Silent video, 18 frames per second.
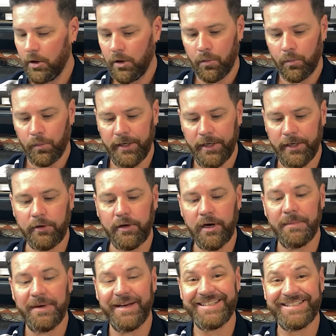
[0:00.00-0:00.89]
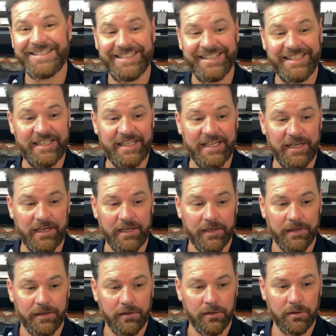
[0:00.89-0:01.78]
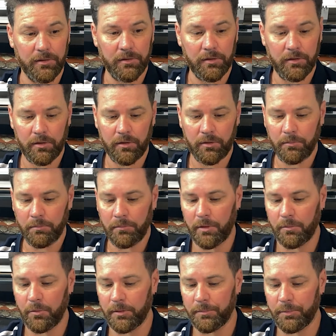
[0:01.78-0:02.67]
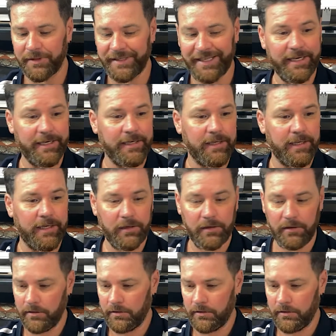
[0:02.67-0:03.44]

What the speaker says: We need to grab an SD card. Might want to put that in there.